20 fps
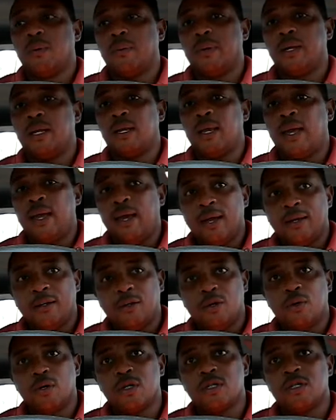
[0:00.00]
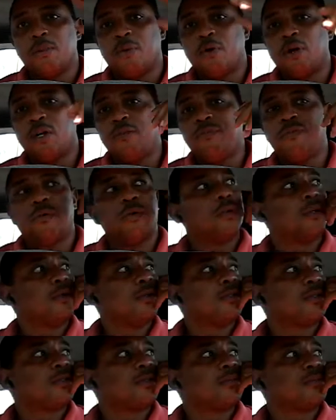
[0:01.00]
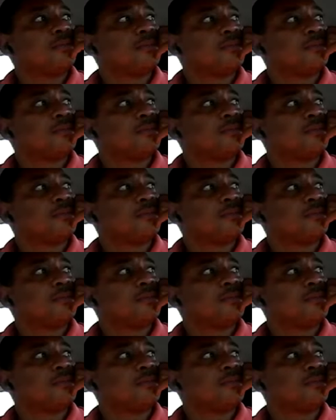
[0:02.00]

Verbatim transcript: where the head goes, the body follows.